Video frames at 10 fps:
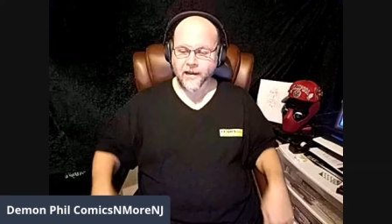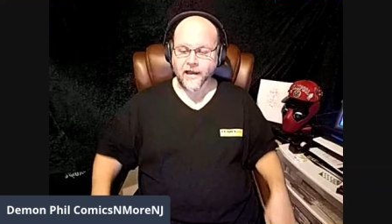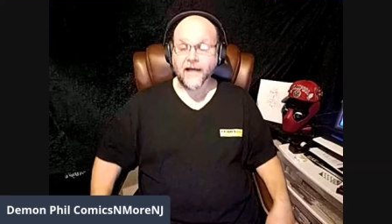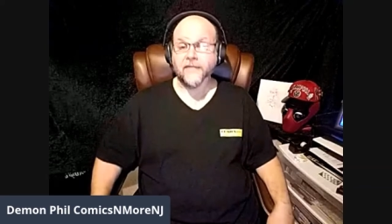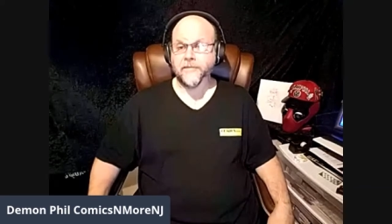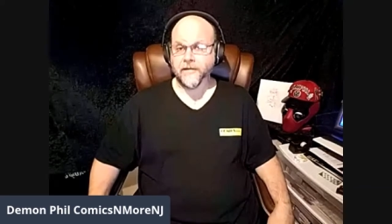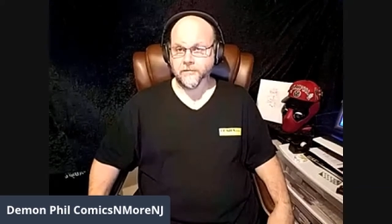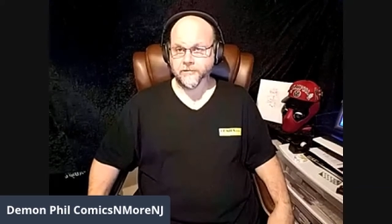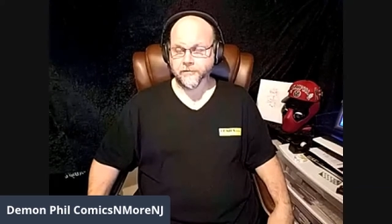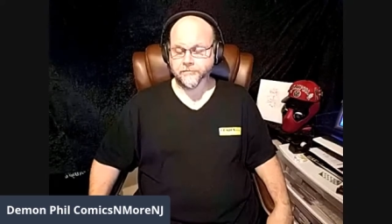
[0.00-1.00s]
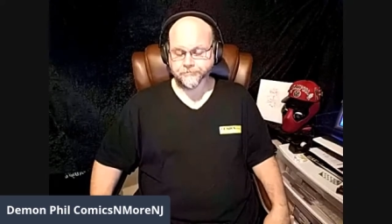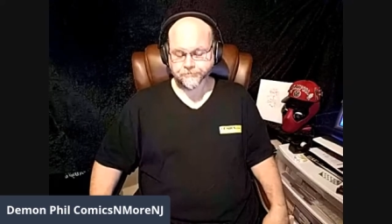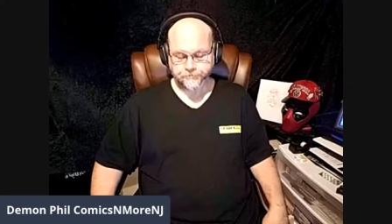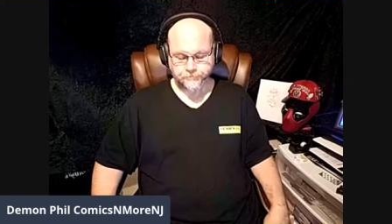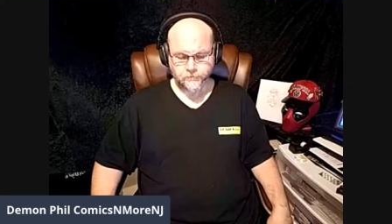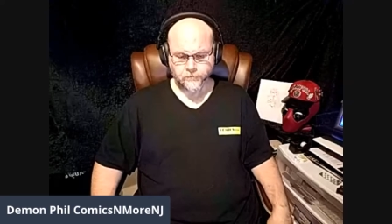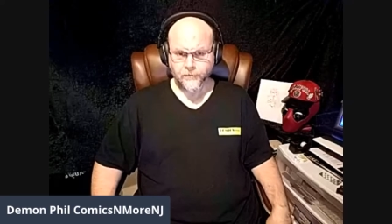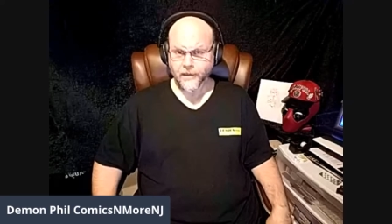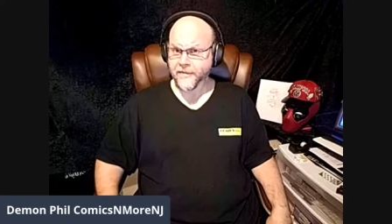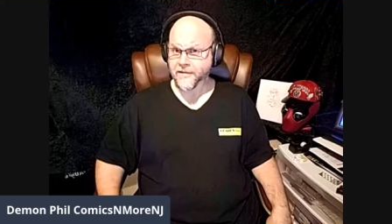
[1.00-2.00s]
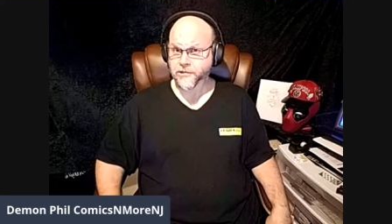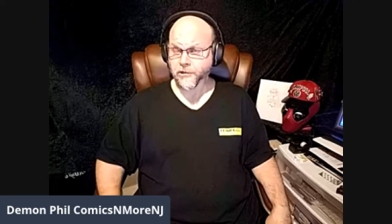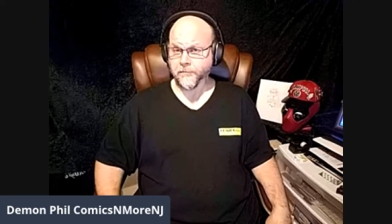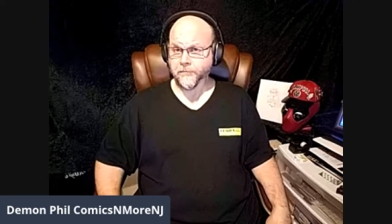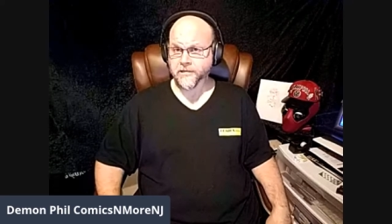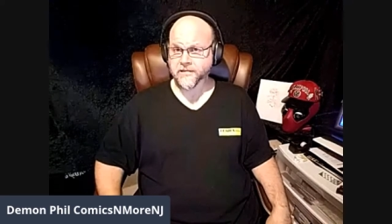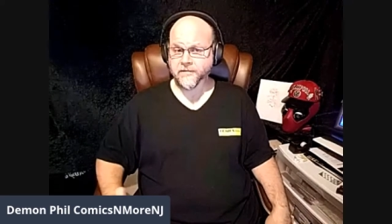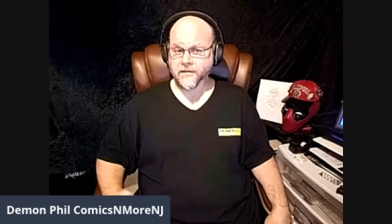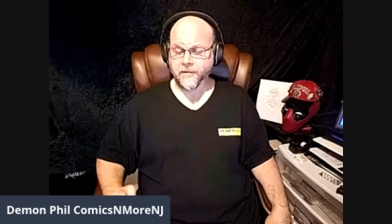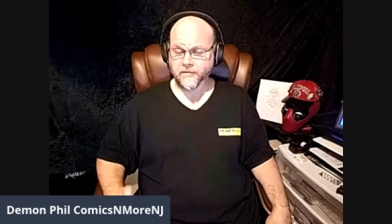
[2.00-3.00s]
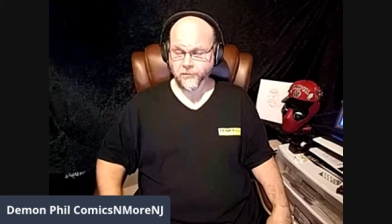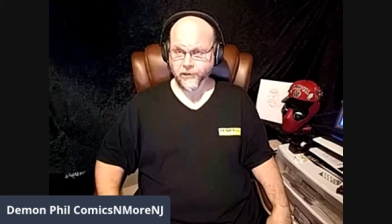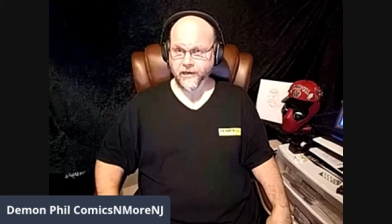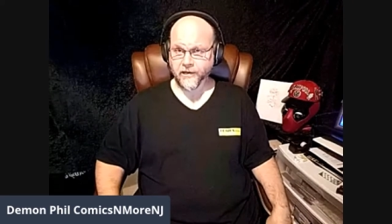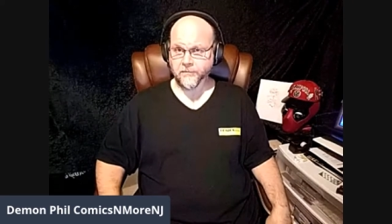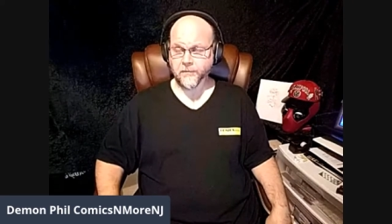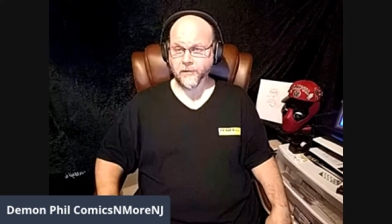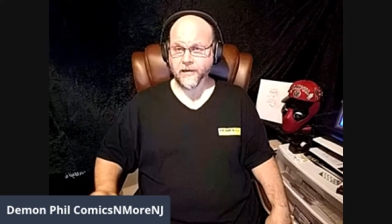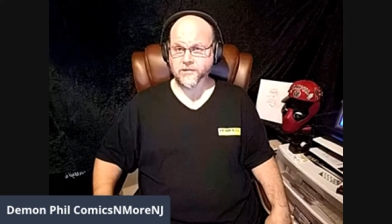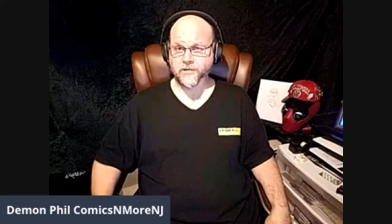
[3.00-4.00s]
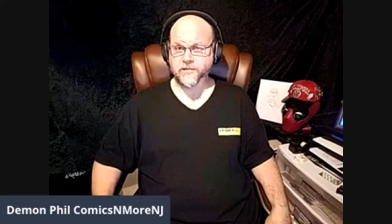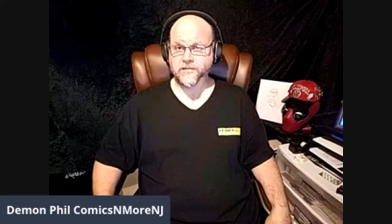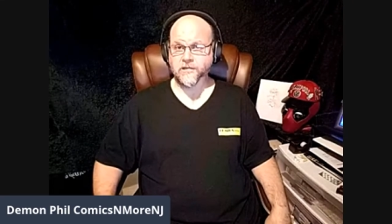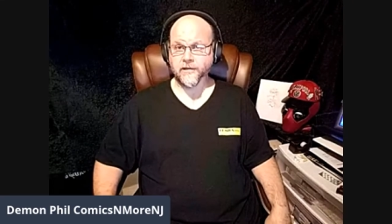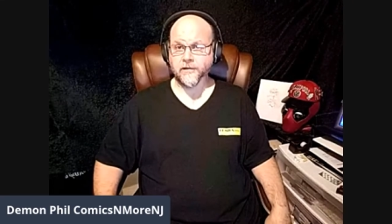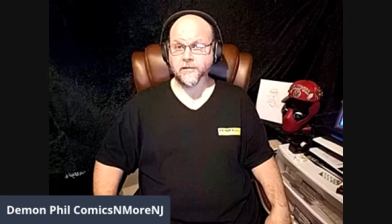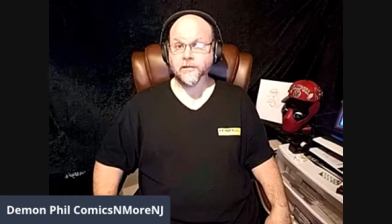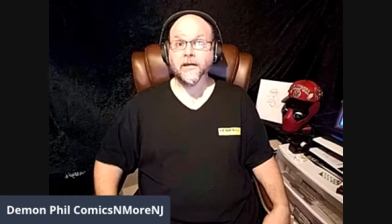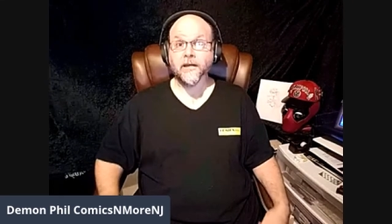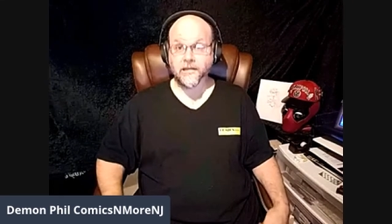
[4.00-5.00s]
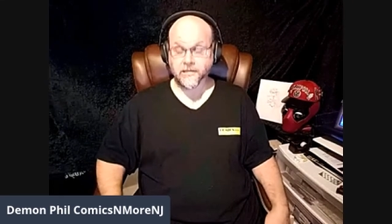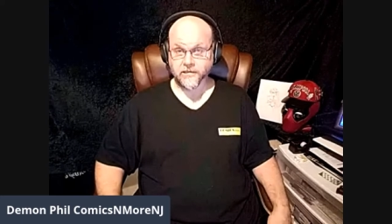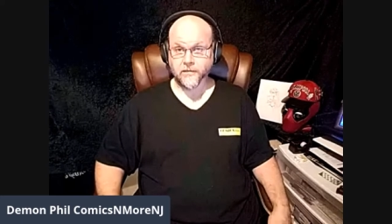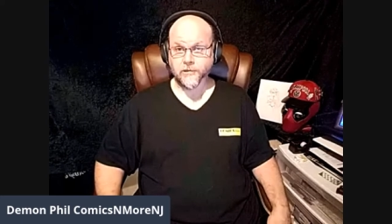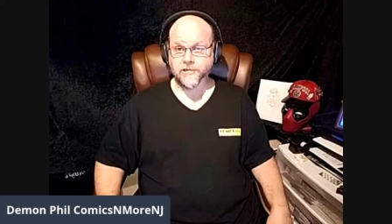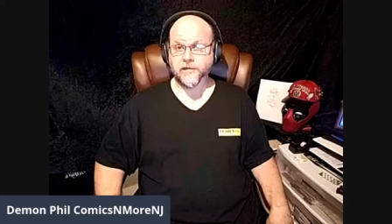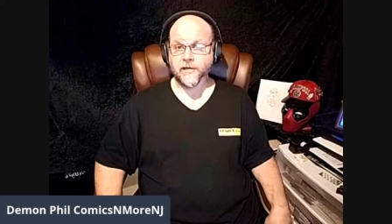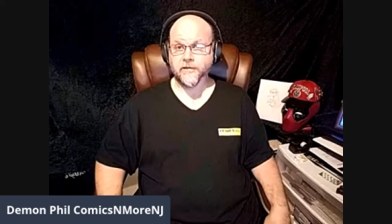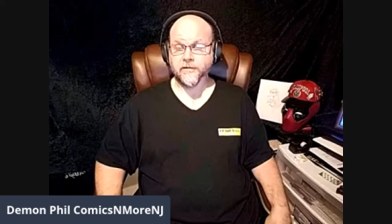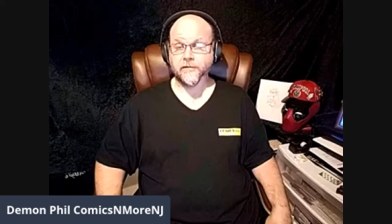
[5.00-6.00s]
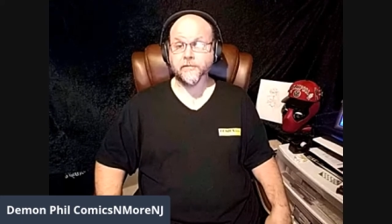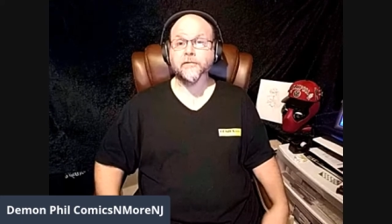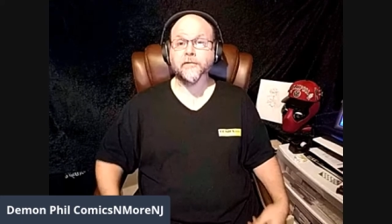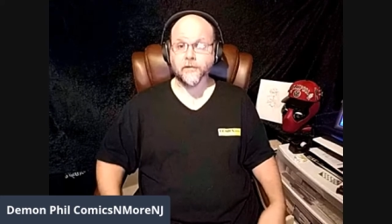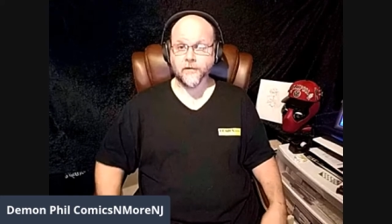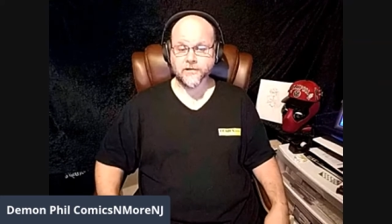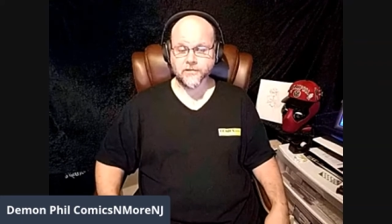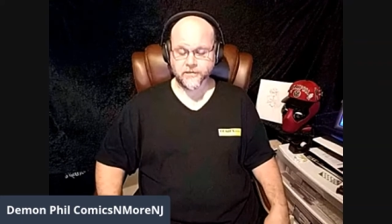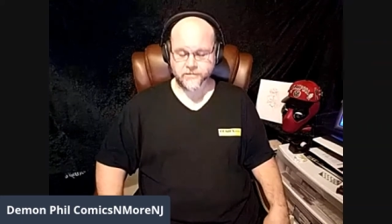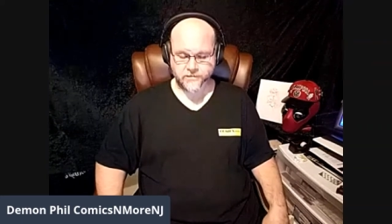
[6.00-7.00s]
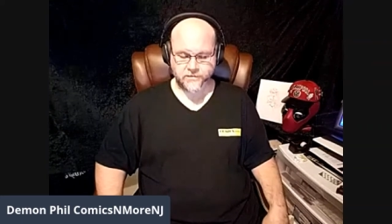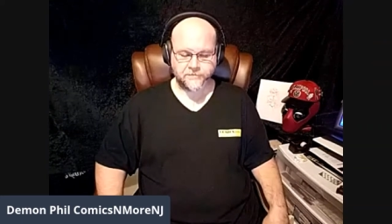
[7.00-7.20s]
I haven't been able to. And that's good, because every time you have a book out and people ask questions later, you did what you needed to. Congratulations.